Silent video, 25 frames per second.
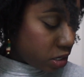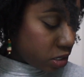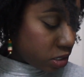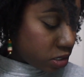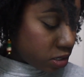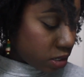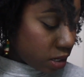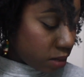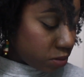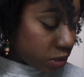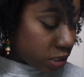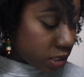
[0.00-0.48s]

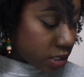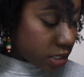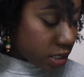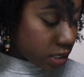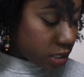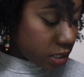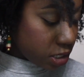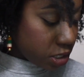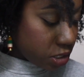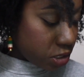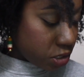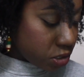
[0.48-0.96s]
So I'm just
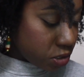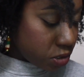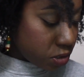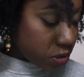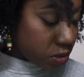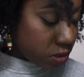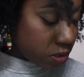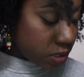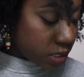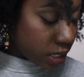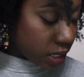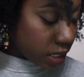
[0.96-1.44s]
gonna
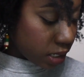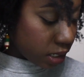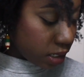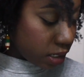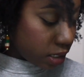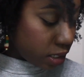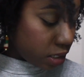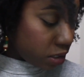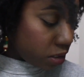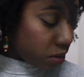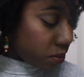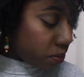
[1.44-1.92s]
use a
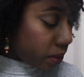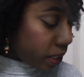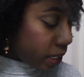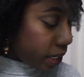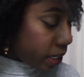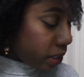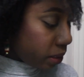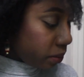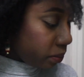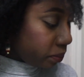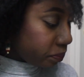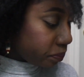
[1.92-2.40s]
little
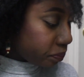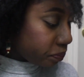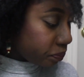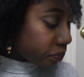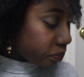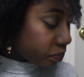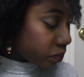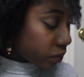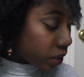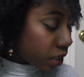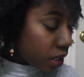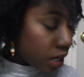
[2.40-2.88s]
bit,
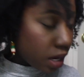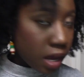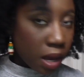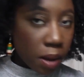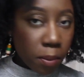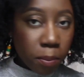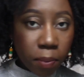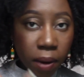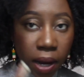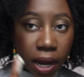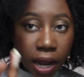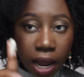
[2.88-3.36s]

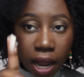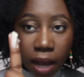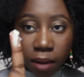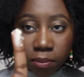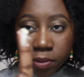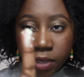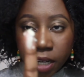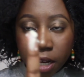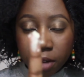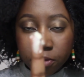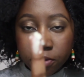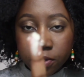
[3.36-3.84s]
but
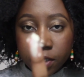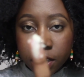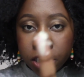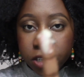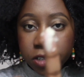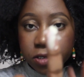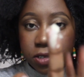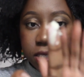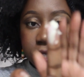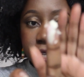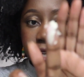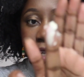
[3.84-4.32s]
I'm definitely
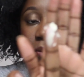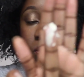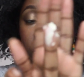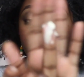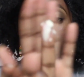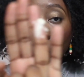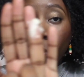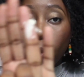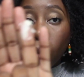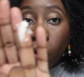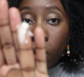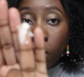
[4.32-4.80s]
using
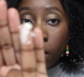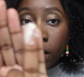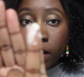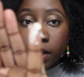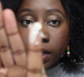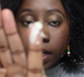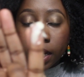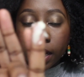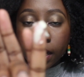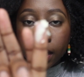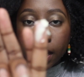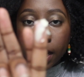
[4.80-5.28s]
more
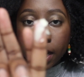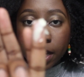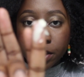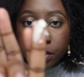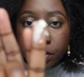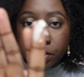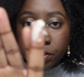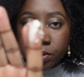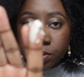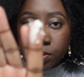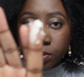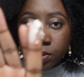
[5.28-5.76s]
than I
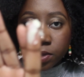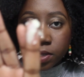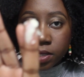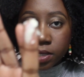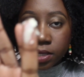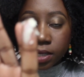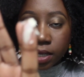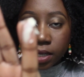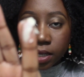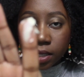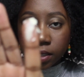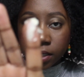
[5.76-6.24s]
use
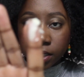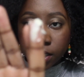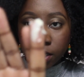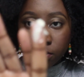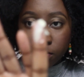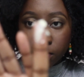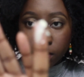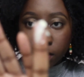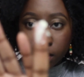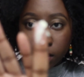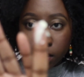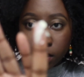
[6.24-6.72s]
the
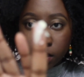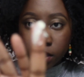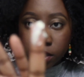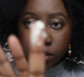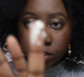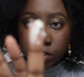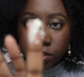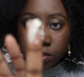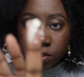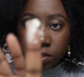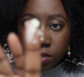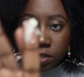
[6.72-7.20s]
leave-in
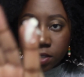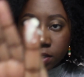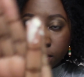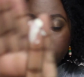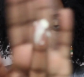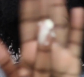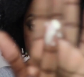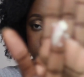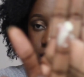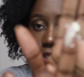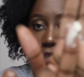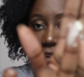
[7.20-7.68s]
conditioner. So
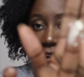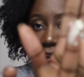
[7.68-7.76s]
this is